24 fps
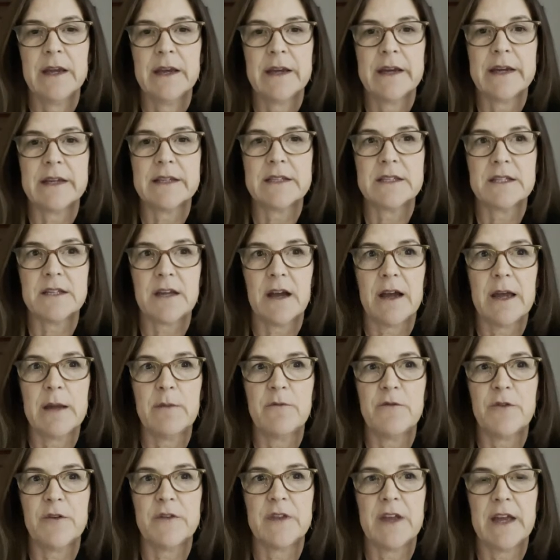It's time
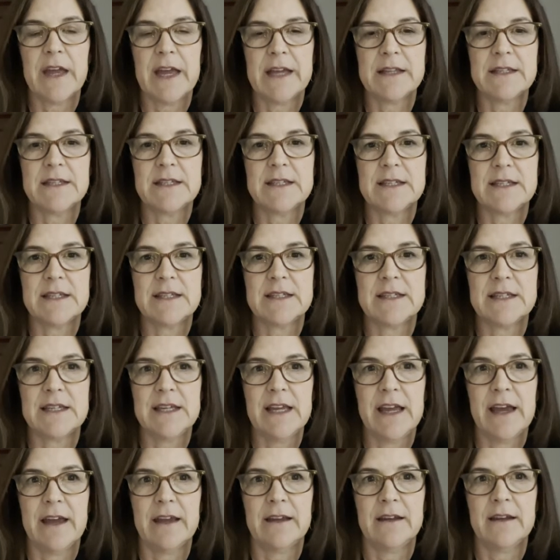for the
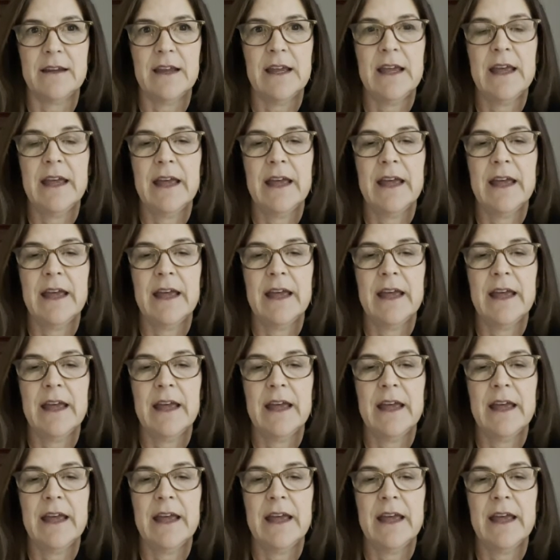NCCN